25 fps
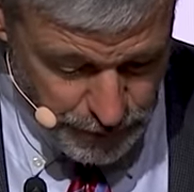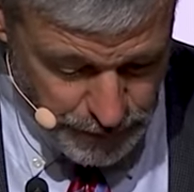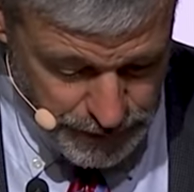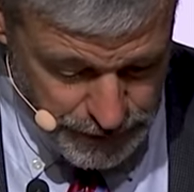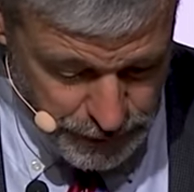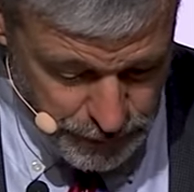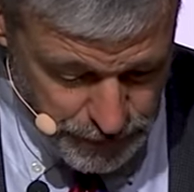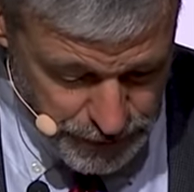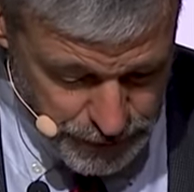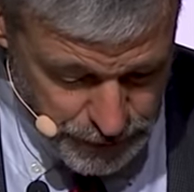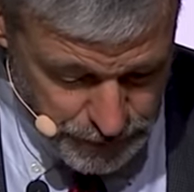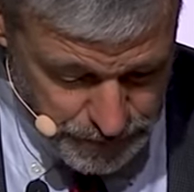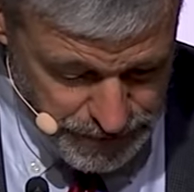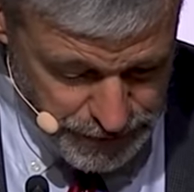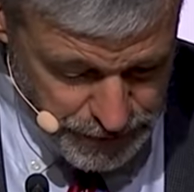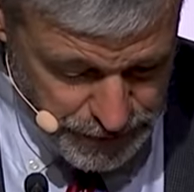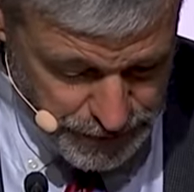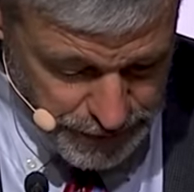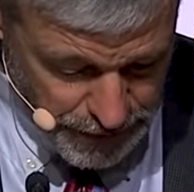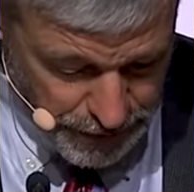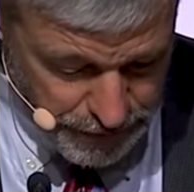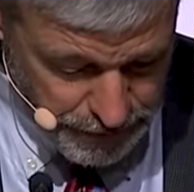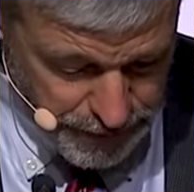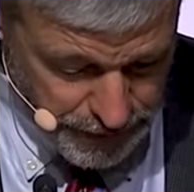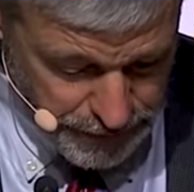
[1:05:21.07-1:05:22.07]
which was
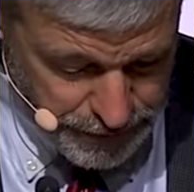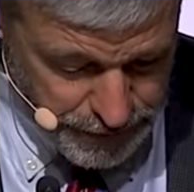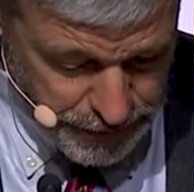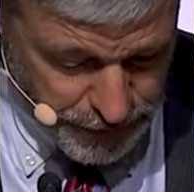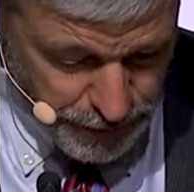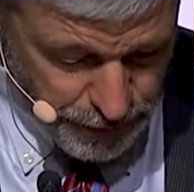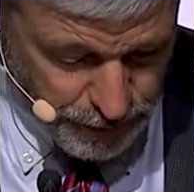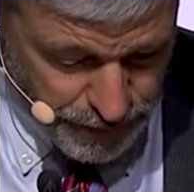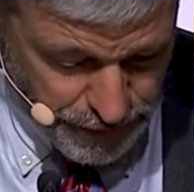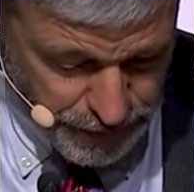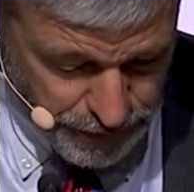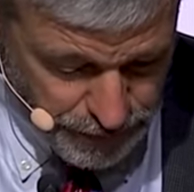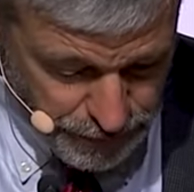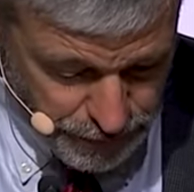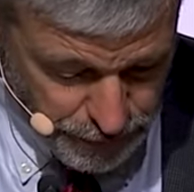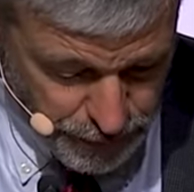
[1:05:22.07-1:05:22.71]
bestowed on you with,